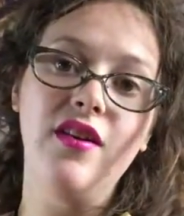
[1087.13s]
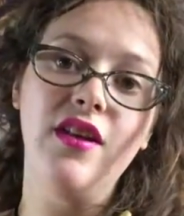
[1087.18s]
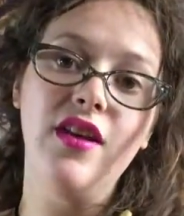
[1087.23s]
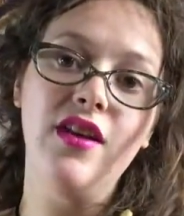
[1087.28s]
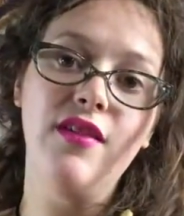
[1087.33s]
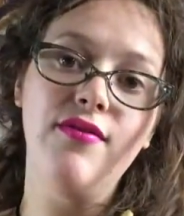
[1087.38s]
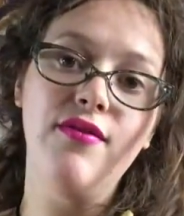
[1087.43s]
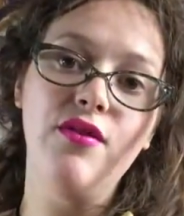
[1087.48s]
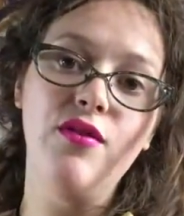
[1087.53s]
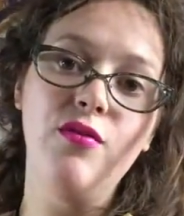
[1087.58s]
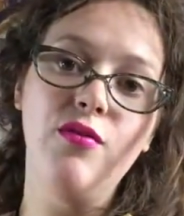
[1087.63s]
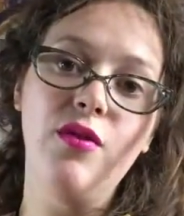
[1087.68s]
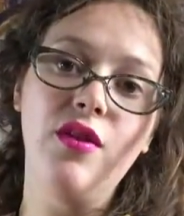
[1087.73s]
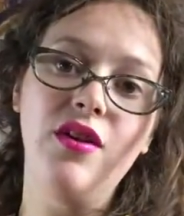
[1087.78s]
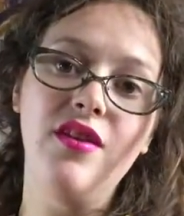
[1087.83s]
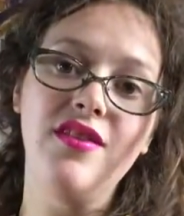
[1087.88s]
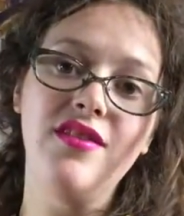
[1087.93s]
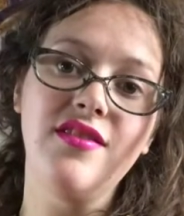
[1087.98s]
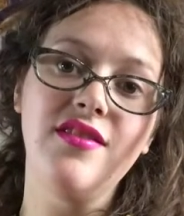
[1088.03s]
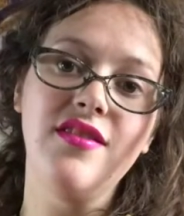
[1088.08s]
If you
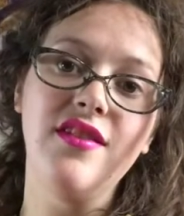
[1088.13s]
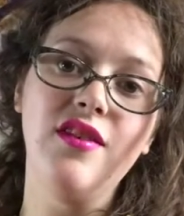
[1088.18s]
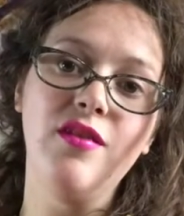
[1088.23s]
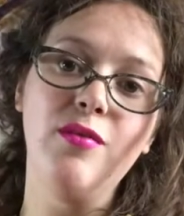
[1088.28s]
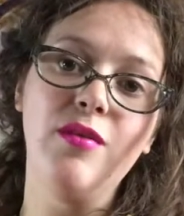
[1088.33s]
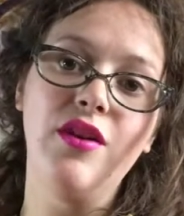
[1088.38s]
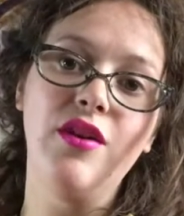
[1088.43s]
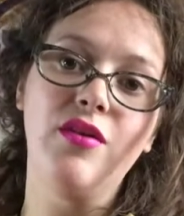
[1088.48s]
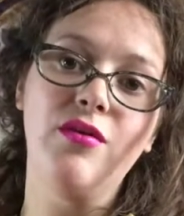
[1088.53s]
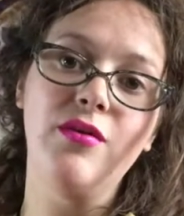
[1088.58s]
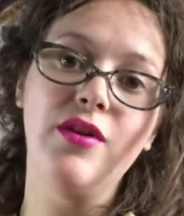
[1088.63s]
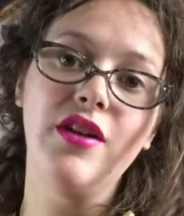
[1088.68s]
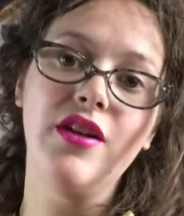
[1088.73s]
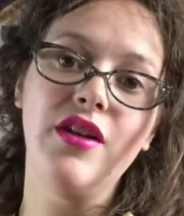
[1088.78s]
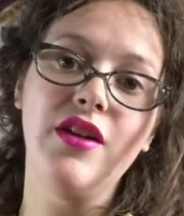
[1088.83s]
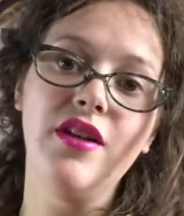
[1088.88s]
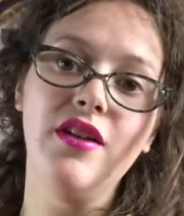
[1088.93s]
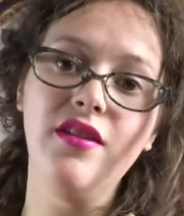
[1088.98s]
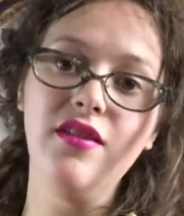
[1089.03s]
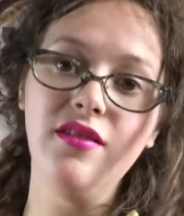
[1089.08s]
want a snail mail
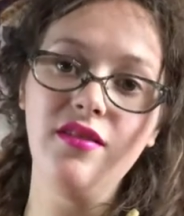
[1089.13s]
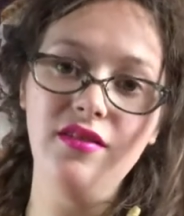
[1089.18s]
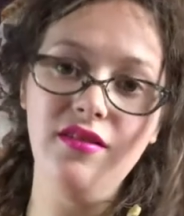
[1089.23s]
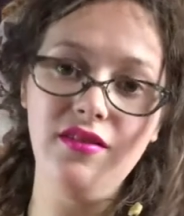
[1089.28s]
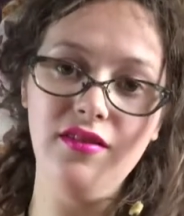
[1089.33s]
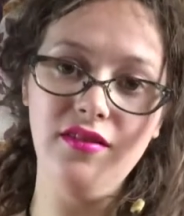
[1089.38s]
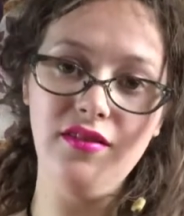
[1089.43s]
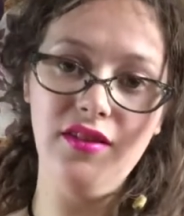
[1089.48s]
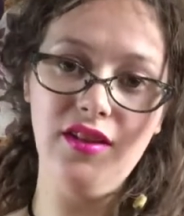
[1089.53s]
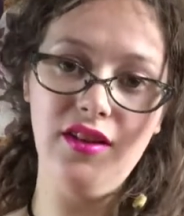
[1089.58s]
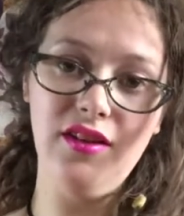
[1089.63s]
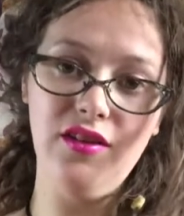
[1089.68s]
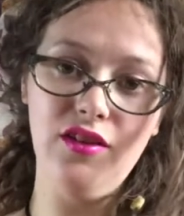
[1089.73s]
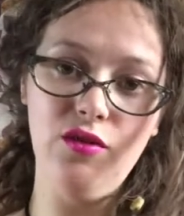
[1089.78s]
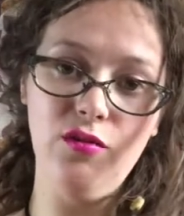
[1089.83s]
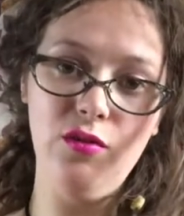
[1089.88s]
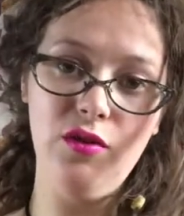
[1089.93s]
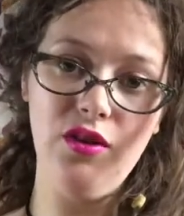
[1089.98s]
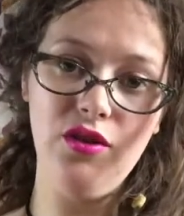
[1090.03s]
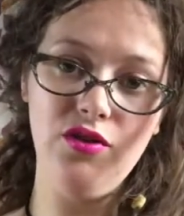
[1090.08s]
reading, and
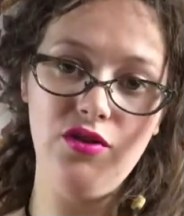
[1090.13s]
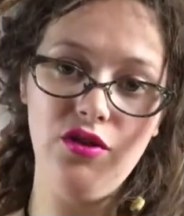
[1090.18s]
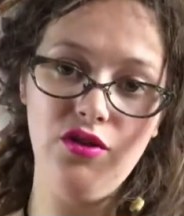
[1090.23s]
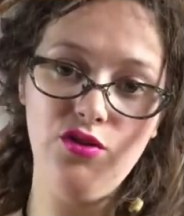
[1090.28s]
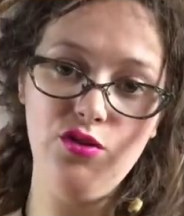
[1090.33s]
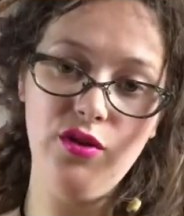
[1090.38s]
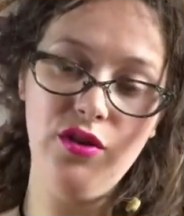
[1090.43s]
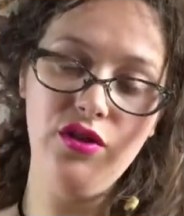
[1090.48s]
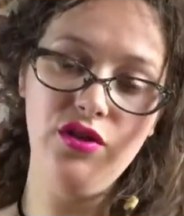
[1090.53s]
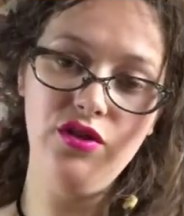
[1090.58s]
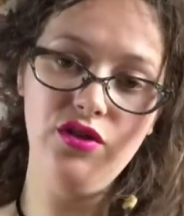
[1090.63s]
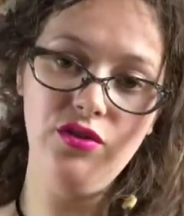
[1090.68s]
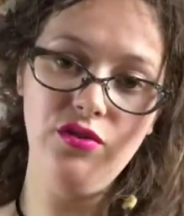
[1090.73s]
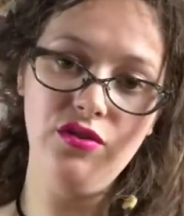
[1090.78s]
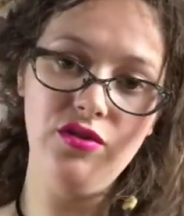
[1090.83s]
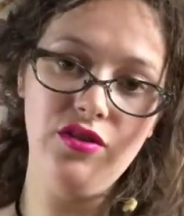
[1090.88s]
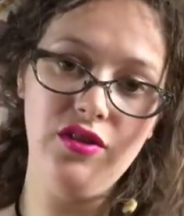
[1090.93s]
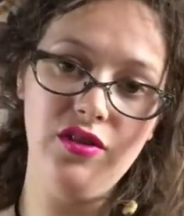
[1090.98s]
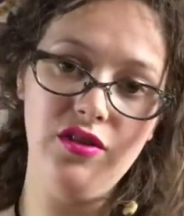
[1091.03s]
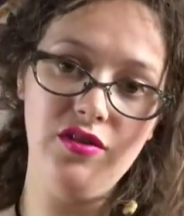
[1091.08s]
you want a Trader
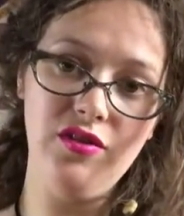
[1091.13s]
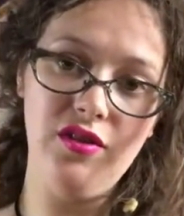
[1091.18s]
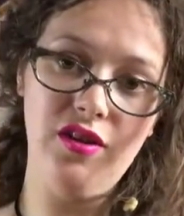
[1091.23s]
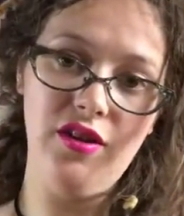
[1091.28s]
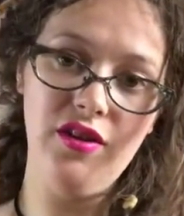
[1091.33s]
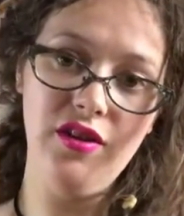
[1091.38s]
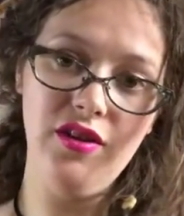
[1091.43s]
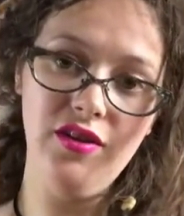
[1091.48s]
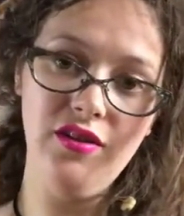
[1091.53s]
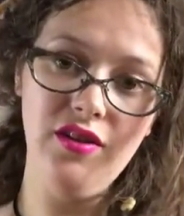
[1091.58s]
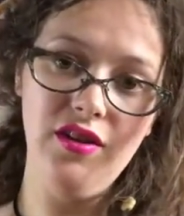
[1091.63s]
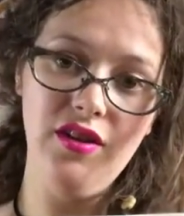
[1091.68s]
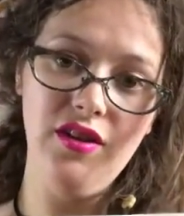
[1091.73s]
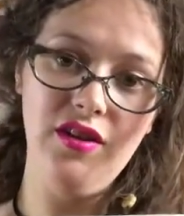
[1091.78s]
Joe's sticker on it,